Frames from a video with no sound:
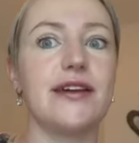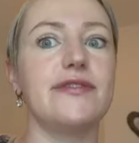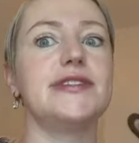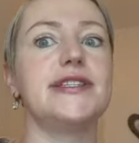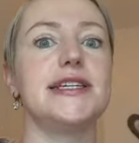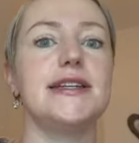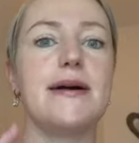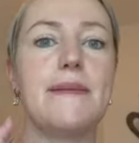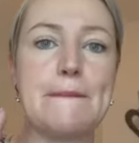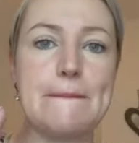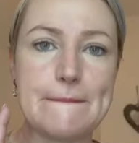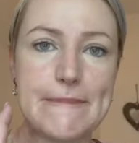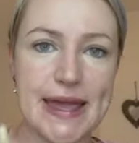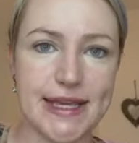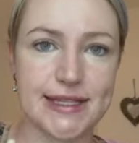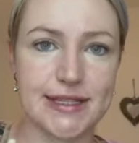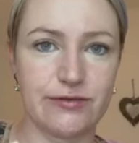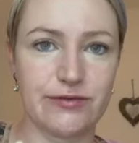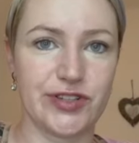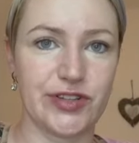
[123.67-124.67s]
I've seen
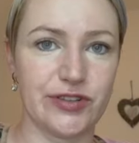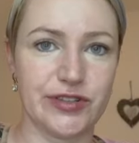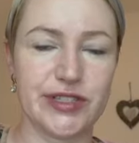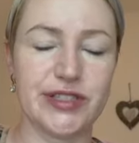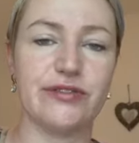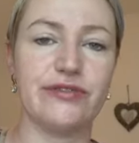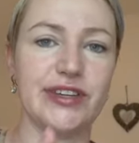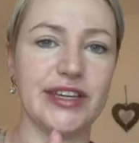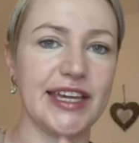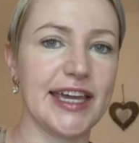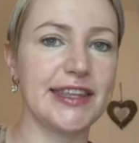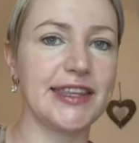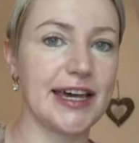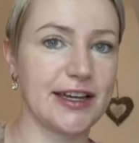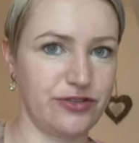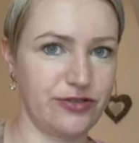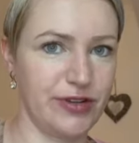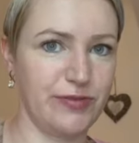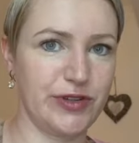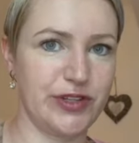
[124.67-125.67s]
amazing results, so if you can get
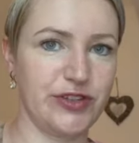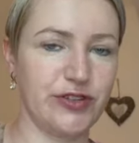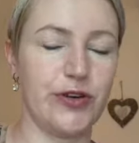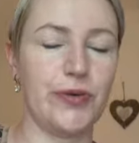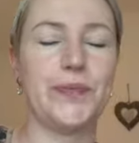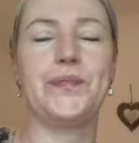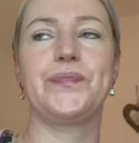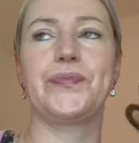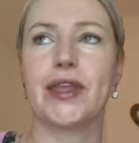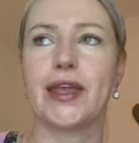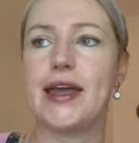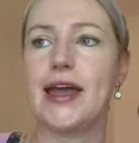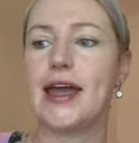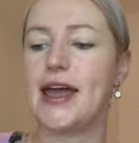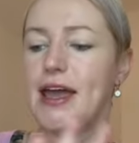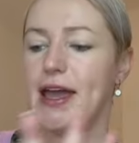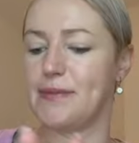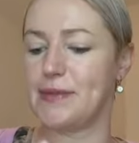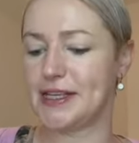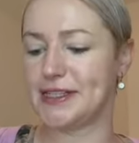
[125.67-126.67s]
that treatment done,
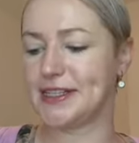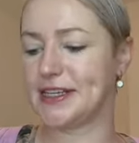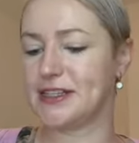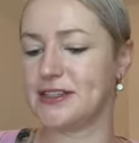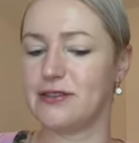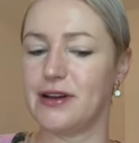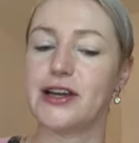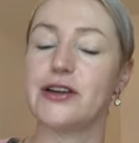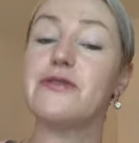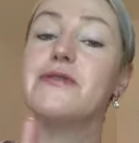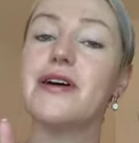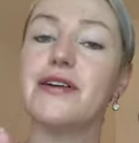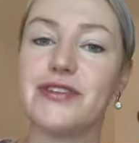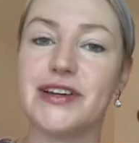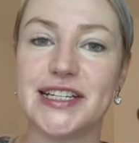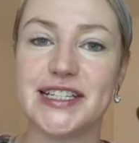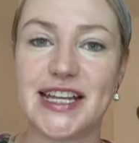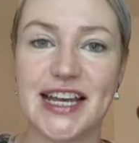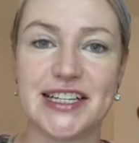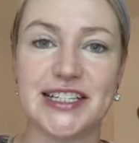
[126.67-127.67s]
amazing. So I go off
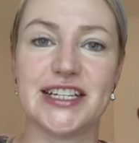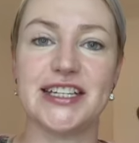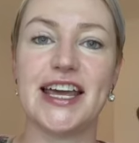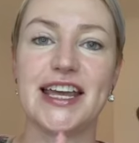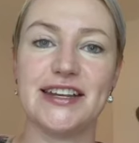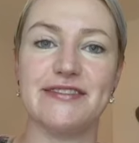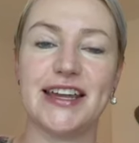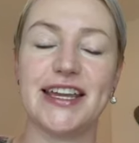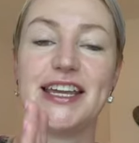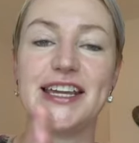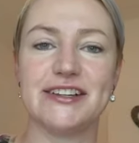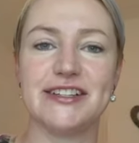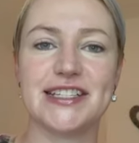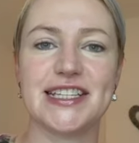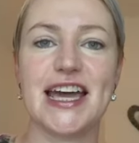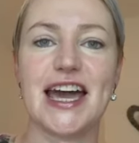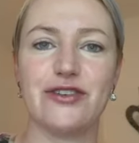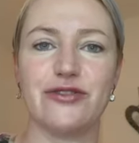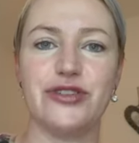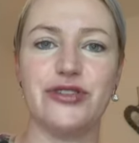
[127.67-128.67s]
on a tangent. Anyway, here's
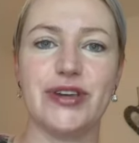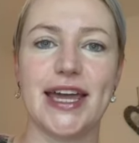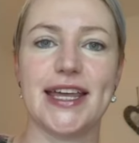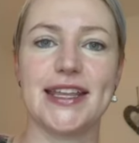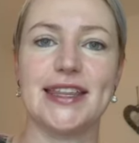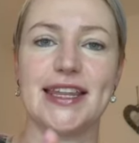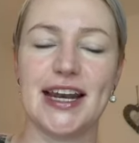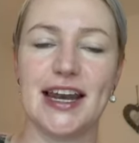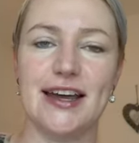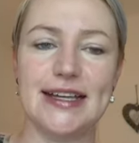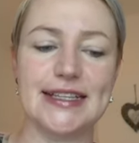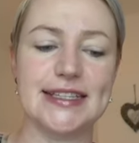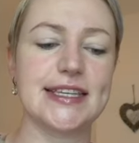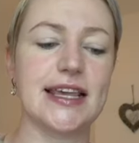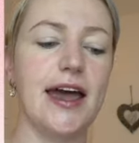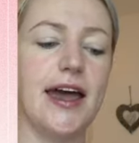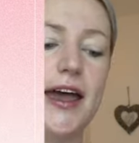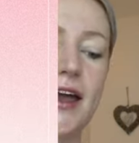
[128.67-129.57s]
how you get the clients.